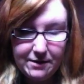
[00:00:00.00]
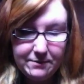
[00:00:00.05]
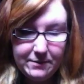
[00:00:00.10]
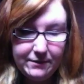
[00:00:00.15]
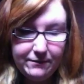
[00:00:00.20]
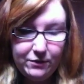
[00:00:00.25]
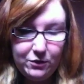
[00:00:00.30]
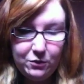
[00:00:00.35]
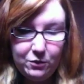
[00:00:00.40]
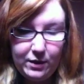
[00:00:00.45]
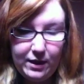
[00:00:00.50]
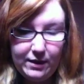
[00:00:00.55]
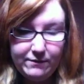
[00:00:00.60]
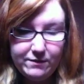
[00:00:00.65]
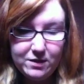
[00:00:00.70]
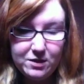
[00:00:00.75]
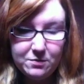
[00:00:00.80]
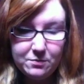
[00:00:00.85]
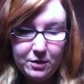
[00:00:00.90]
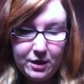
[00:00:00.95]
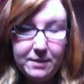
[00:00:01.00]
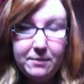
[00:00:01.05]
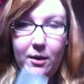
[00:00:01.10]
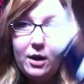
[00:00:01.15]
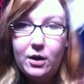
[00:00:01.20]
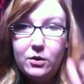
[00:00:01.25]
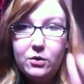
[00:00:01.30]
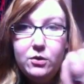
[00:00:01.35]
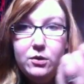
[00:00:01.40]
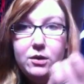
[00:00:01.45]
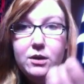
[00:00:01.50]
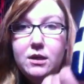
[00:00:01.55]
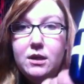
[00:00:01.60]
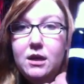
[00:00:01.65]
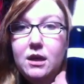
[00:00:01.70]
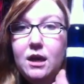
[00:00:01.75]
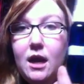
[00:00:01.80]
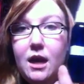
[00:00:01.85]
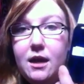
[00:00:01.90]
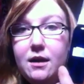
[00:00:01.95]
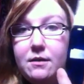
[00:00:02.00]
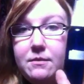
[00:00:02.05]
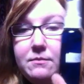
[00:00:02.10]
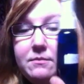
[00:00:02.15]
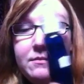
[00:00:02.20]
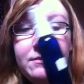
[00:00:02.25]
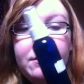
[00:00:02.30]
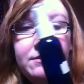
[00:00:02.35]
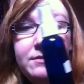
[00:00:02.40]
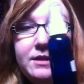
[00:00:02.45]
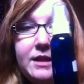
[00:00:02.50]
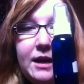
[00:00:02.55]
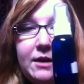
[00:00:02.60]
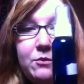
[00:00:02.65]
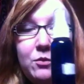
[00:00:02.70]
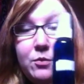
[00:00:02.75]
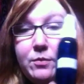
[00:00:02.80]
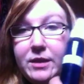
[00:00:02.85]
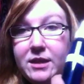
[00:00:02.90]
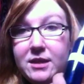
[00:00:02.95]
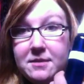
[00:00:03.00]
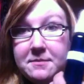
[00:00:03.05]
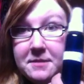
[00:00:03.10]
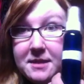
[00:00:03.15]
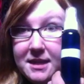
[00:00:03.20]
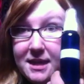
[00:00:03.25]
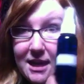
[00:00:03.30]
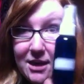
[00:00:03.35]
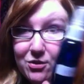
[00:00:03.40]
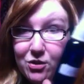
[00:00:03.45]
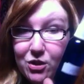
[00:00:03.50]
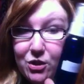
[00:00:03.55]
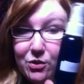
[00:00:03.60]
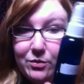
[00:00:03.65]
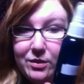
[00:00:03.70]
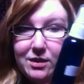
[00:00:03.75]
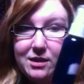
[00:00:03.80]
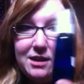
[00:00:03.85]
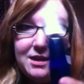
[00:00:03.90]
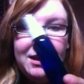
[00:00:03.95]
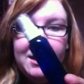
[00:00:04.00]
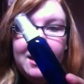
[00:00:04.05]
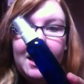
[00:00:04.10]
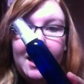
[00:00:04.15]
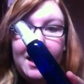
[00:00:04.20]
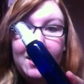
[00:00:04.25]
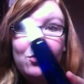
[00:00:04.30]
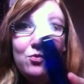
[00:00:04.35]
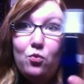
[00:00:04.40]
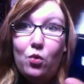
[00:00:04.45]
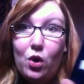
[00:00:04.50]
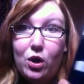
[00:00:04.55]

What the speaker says: If you have a spray bottle, that will be something else you would need, and